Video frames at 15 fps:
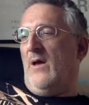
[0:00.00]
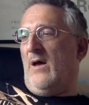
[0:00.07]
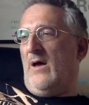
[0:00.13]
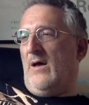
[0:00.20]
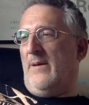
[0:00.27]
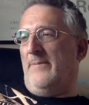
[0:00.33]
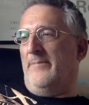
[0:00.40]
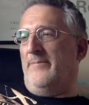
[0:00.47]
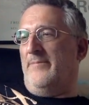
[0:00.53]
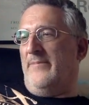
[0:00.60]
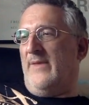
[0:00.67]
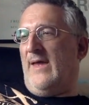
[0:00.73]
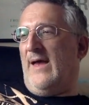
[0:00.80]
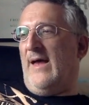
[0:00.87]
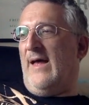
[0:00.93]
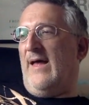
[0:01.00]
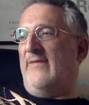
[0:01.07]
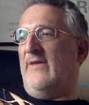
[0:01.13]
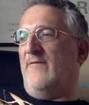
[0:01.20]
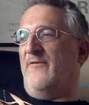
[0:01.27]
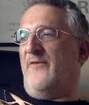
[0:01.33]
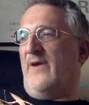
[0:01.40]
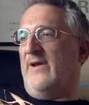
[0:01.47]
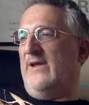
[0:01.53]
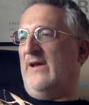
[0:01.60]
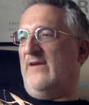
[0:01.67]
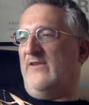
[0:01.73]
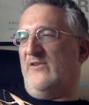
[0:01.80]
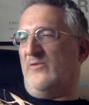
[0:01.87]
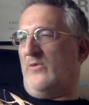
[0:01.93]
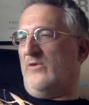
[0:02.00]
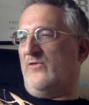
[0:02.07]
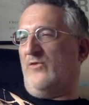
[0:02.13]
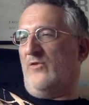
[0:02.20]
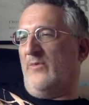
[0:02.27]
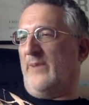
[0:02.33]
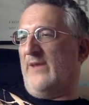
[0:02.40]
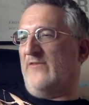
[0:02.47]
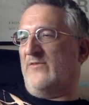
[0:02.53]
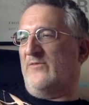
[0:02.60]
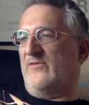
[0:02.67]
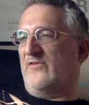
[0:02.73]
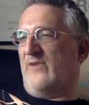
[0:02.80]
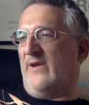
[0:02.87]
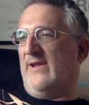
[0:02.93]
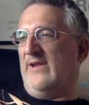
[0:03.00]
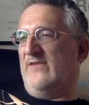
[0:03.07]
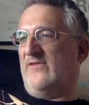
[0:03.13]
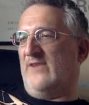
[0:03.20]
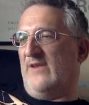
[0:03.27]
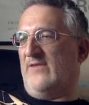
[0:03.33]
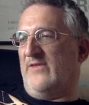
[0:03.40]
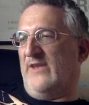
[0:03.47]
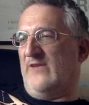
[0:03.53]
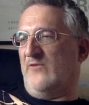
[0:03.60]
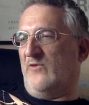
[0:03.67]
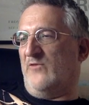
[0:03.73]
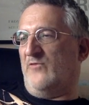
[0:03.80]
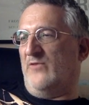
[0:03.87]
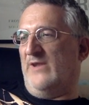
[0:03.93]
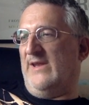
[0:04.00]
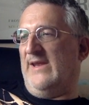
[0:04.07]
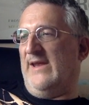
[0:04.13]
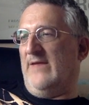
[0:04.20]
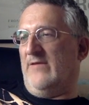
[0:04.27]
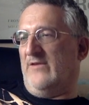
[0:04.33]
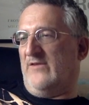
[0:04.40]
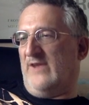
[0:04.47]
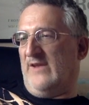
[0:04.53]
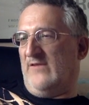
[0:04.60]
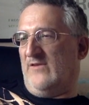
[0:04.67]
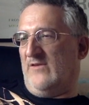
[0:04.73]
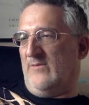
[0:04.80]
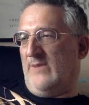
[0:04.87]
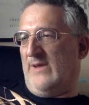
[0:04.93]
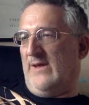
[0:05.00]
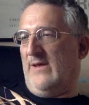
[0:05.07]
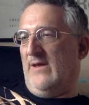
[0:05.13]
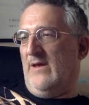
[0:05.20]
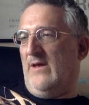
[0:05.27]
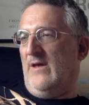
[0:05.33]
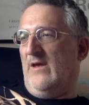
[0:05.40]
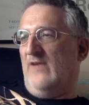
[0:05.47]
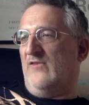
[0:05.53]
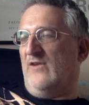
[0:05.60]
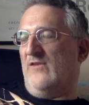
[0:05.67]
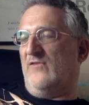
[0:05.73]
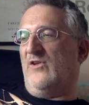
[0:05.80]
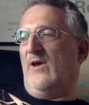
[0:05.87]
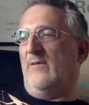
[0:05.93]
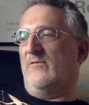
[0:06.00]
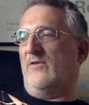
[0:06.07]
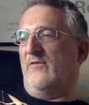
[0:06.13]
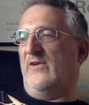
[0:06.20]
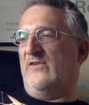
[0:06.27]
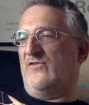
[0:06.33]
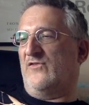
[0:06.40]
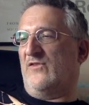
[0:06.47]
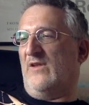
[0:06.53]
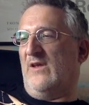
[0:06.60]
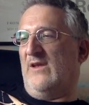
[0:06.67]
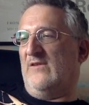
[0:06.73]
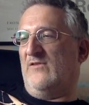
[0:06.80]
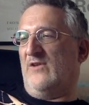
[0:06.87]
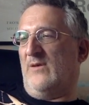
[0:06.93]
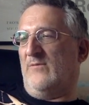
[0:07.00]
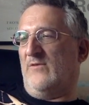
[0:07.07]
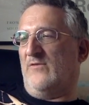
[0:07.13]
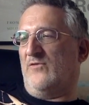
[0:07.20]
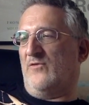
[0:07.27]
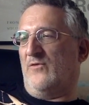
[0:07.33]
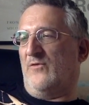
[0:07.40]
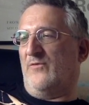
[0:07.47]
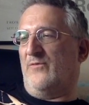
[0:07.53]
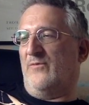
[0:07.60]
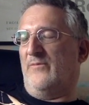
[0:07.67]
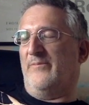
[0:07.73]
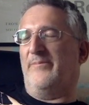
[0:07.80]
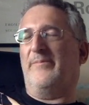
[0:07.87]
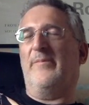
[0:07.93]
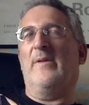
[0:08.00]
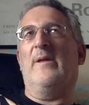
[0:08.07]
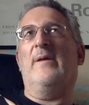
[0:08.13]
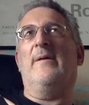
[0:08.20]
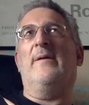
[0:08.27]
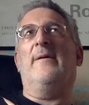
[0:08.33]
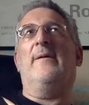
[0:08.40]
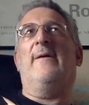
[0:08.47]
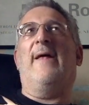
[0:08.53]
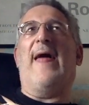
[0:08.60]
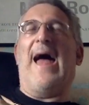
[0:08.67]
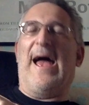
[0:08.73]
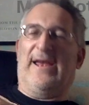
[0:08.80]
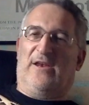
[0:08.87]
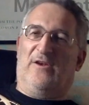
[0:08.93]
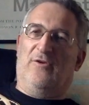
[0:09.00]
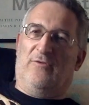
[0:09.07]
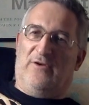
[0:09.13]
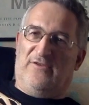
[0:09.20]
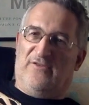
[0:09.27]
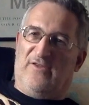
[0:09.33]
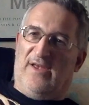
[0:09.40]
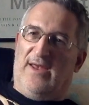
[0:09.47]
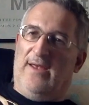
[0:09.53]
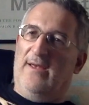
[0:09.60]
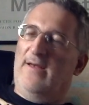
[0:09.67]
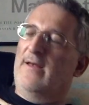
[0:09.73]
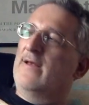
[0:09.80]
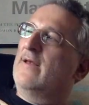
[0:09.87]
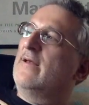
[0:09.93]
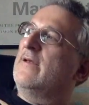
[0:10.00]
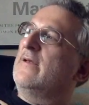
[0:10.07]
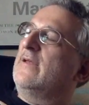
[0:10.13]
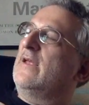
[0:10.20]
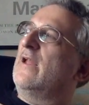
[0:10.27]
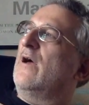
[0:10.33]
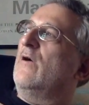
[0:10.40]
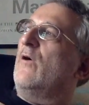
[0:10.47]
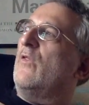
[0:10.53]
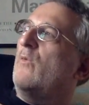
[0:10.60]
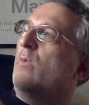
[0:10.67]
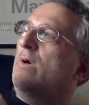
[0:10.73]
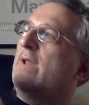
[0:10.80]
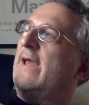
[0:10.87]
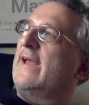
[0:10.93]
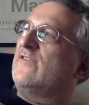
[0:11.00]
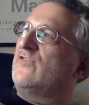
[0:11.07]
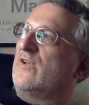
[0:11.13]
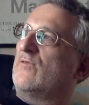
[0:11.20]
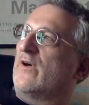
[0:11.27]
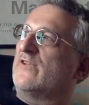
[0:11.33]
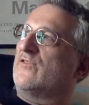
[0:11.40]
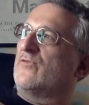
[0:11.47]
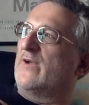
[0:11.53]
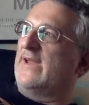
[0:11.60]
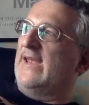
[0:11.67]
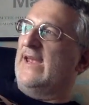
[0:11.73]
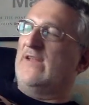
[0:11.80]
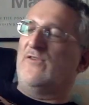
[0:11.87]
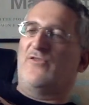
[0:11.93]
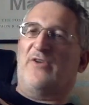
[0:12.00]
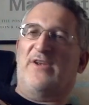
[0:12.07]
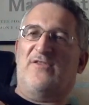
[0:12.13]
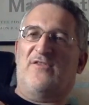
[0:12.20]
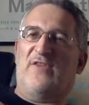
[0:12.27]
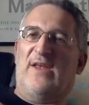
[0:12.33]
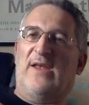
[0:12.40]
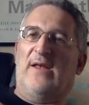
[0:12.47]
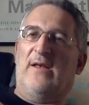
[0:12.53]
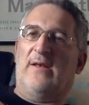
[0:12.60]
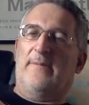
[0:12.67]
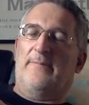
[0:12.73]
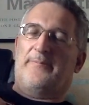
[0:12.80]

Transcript: Um, and then finally, I just want to talk about some stylistic things which really irritated me. So in terms of his, in terms of sort of accuracy, you know, on the one hand, she writes a really interesting